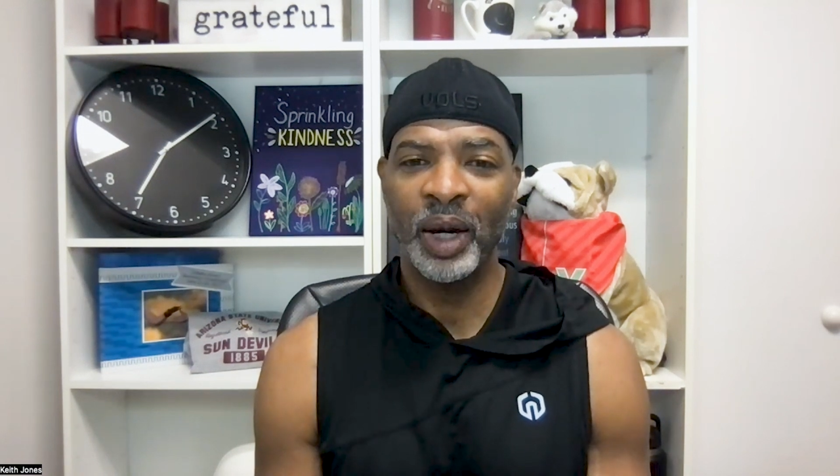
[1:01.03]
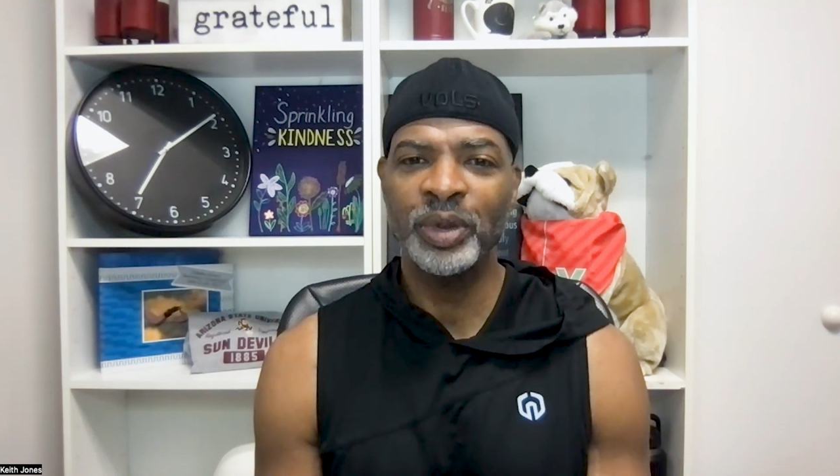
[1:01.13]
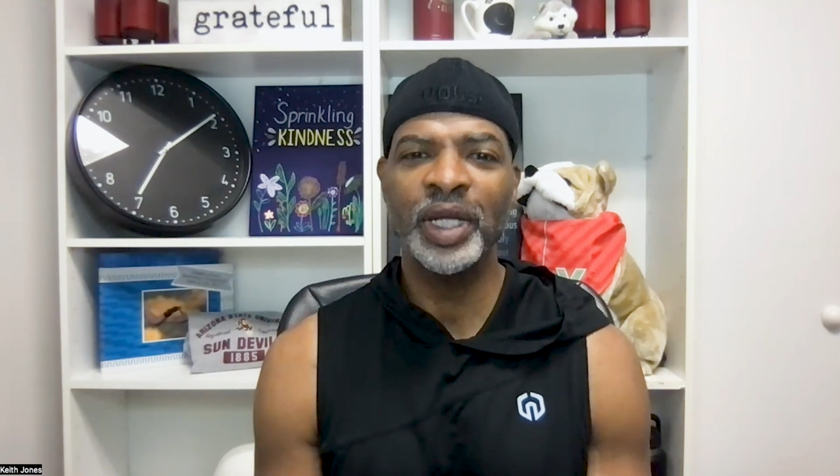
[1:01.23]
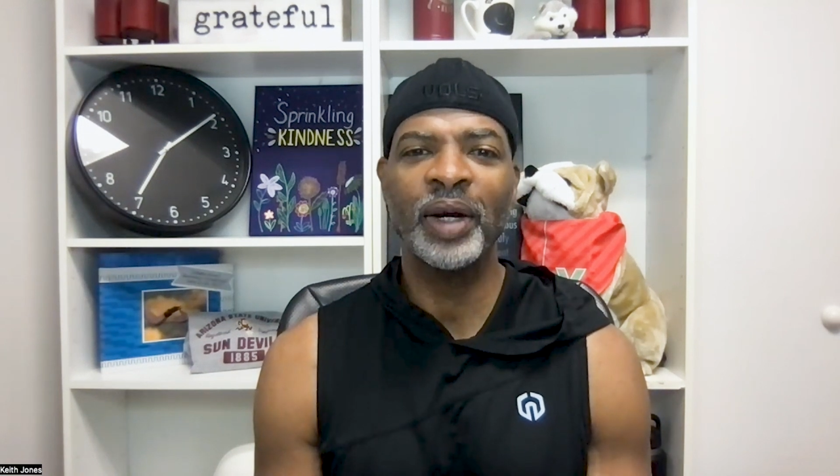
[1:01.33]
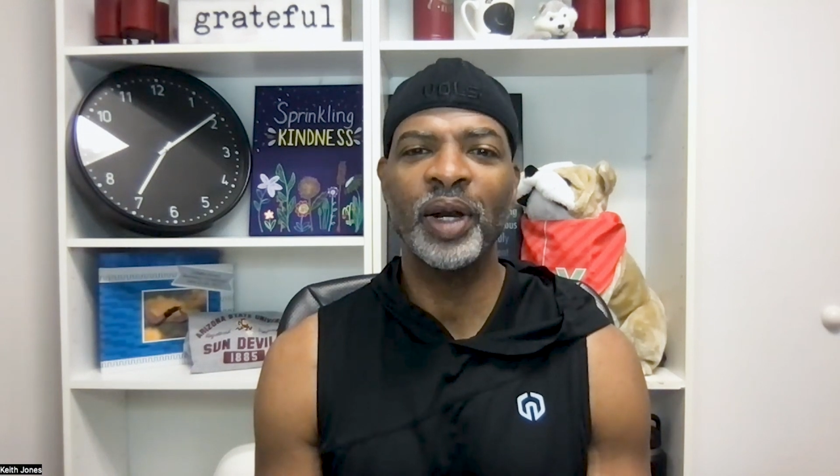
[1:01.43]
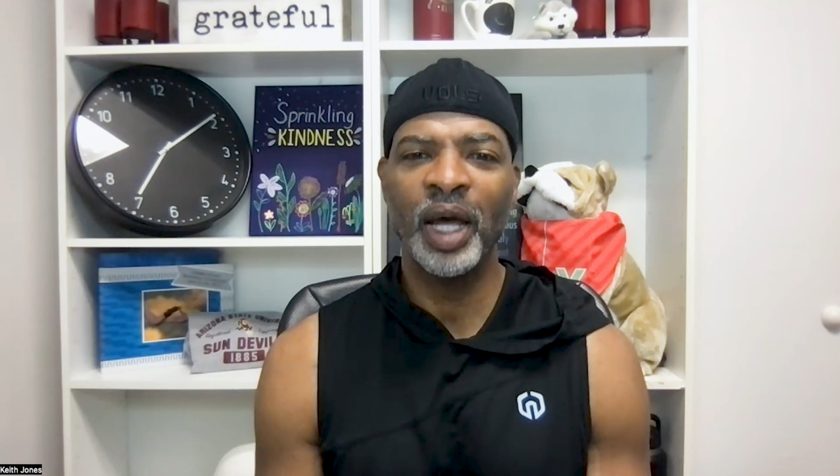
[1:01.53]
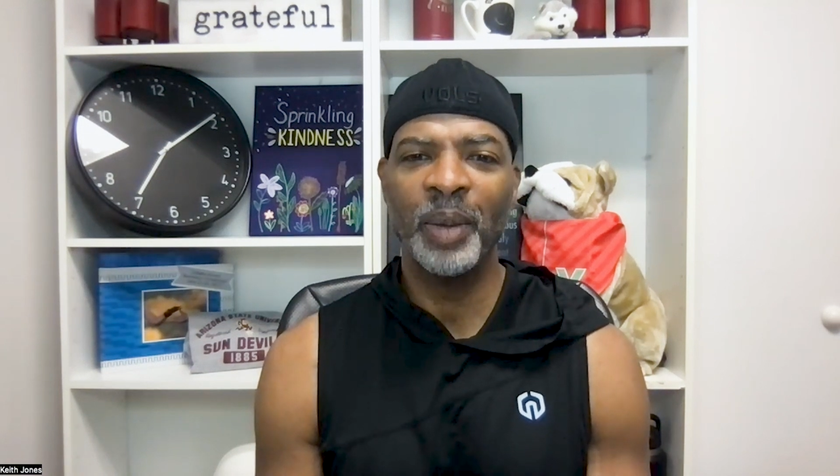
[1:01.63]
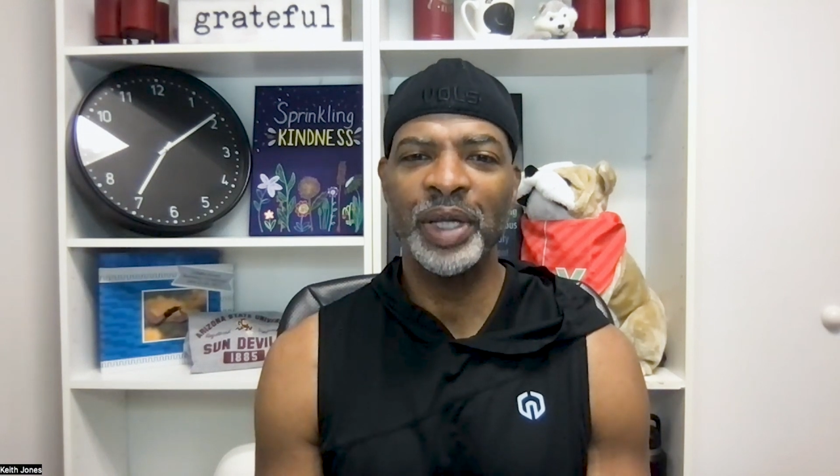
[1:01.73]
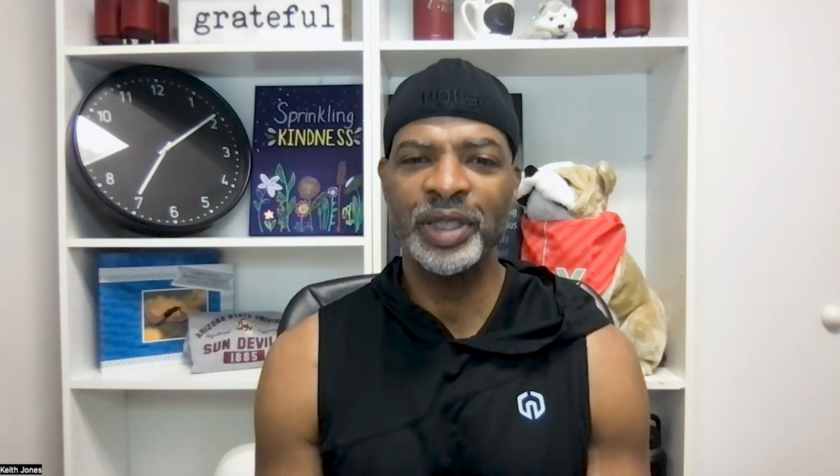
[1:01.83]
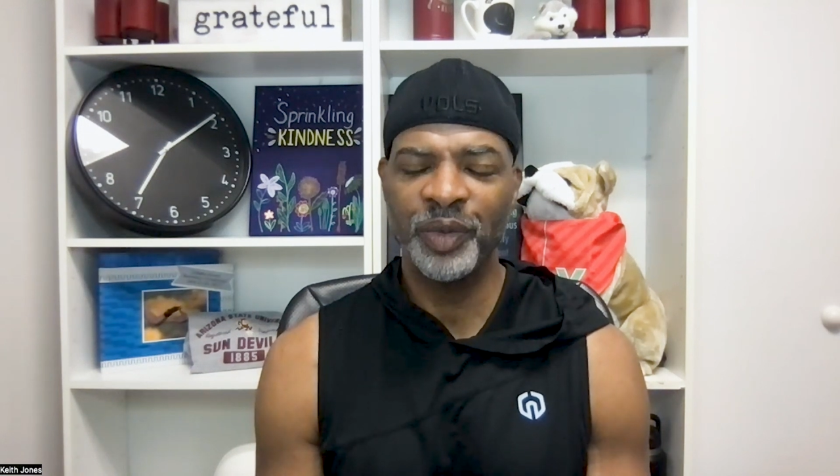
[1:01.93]
I was not going to allow
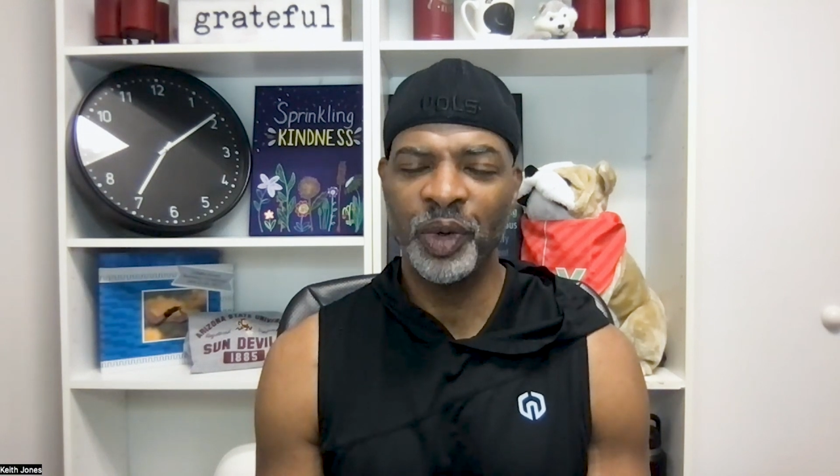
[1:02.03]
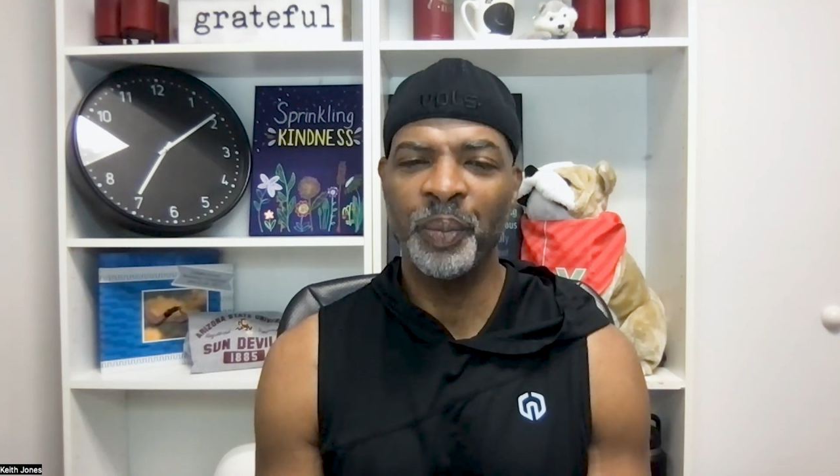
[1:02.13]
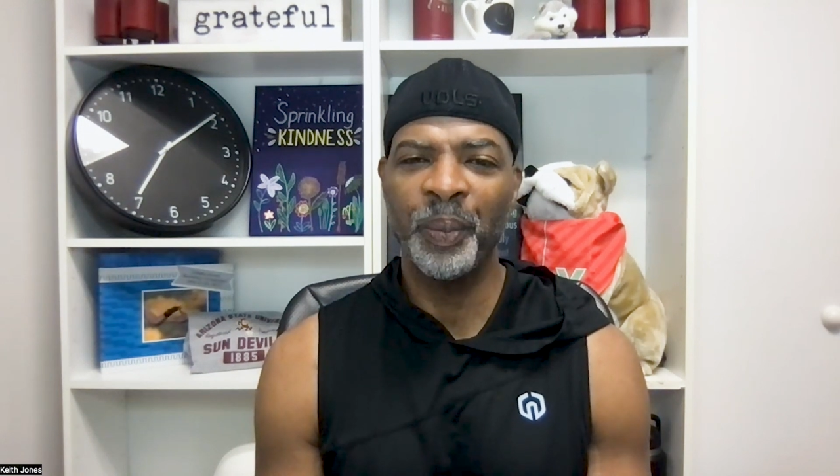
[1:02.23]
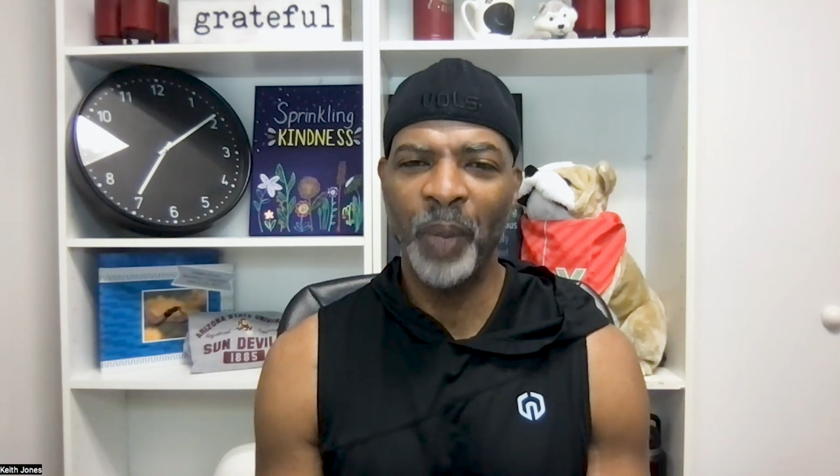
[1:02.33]
myself to be